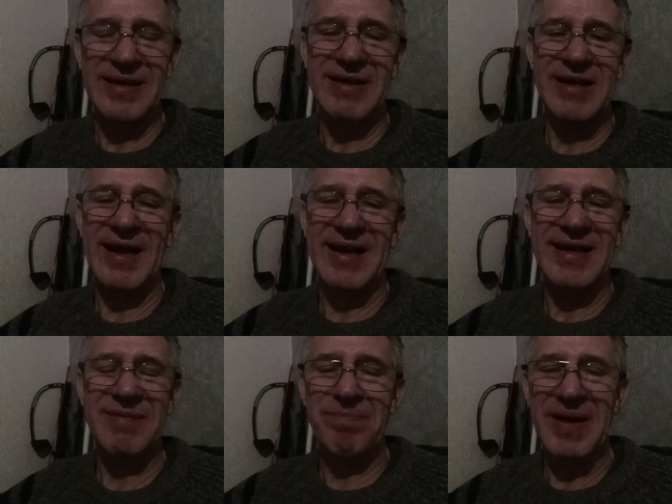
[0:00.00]
You ain't
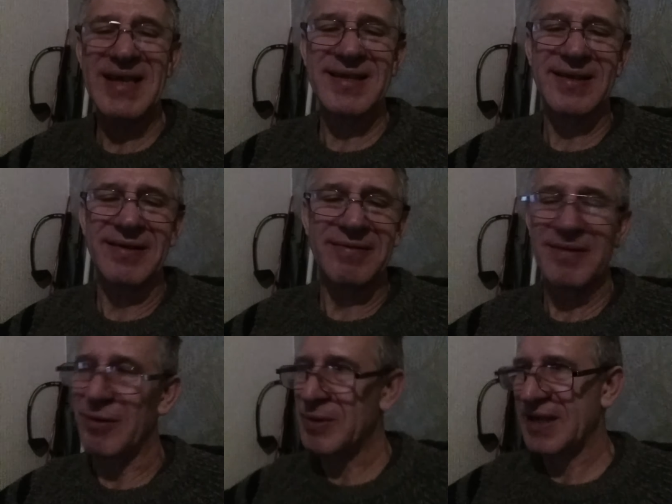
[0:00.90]
this beast that
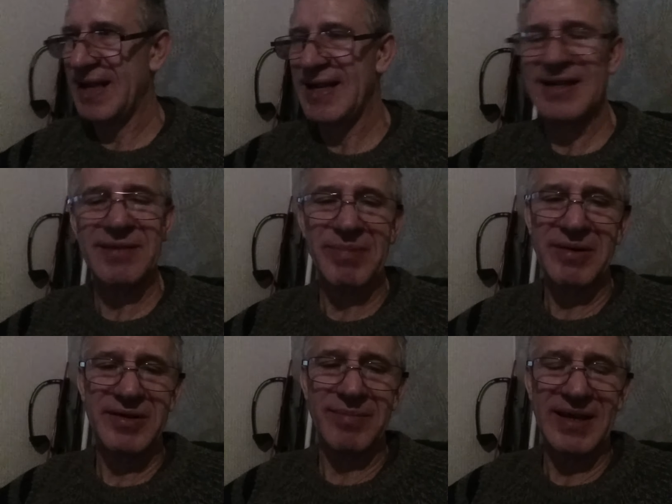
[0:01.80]
Ortiz is
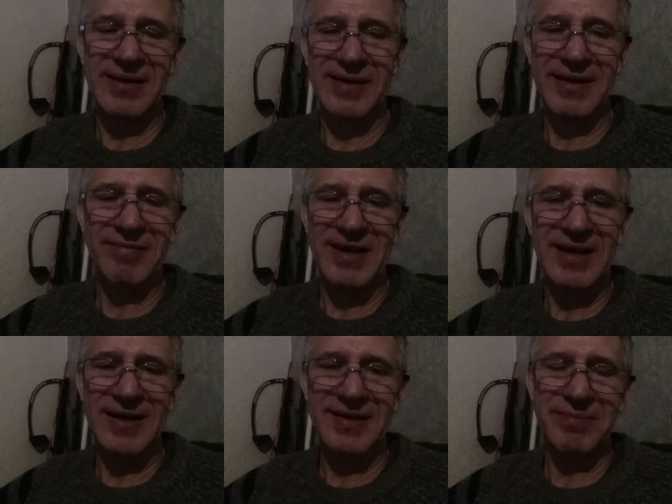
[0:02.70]
supposed to be, are you?
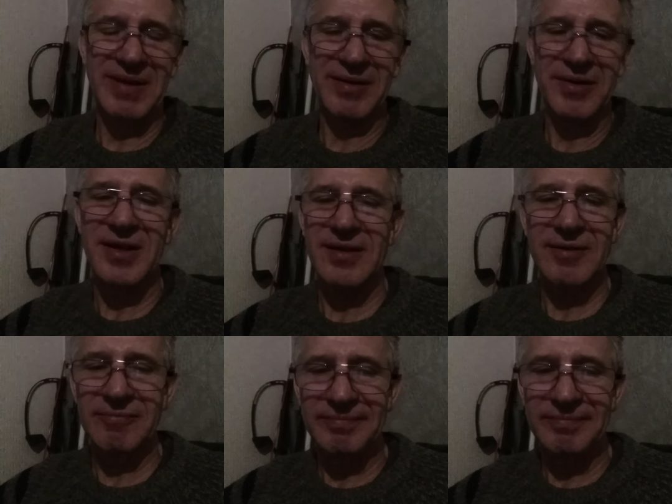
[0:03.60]
Really, let's be honest.